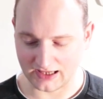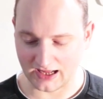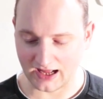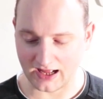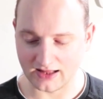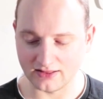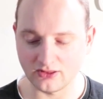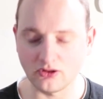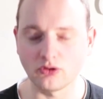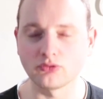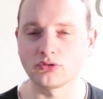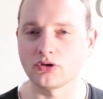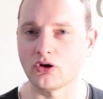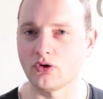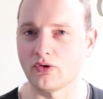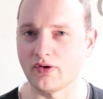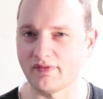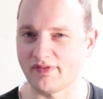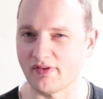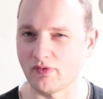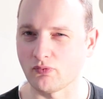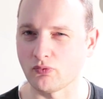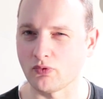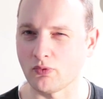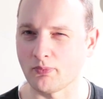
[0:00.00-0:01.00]
I don't know
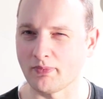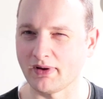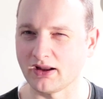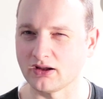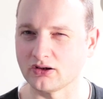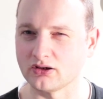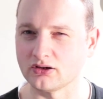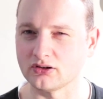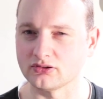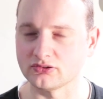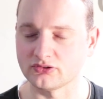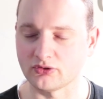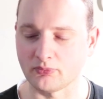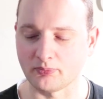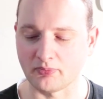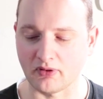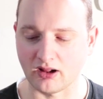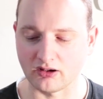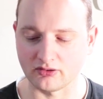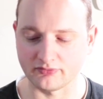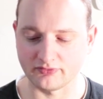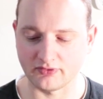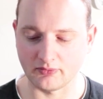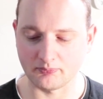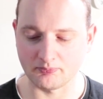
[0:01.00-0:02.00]
if I will make a concept
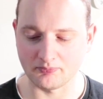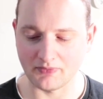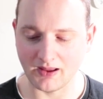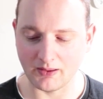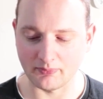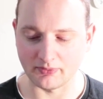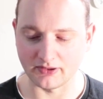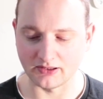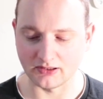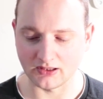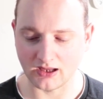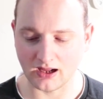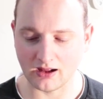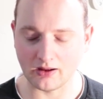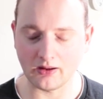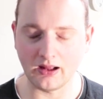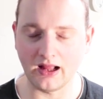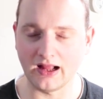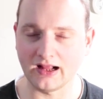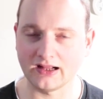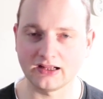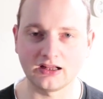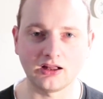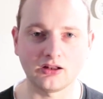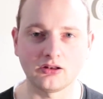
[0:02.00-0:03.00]
out of it. Maybe.
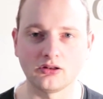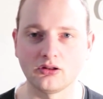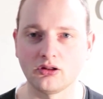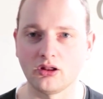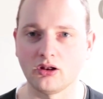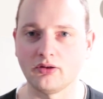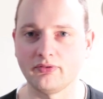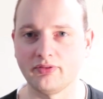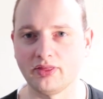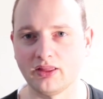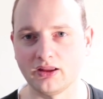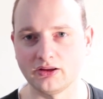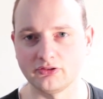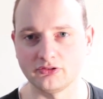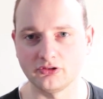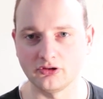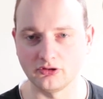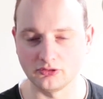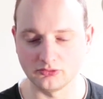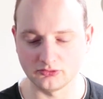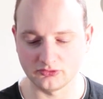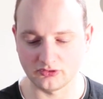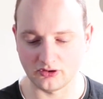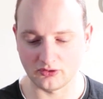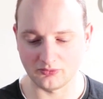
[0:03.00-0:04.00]
I got a lot of things
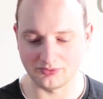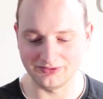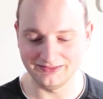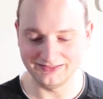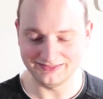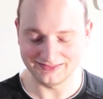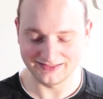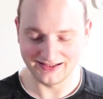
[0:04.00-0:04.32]
to do, so.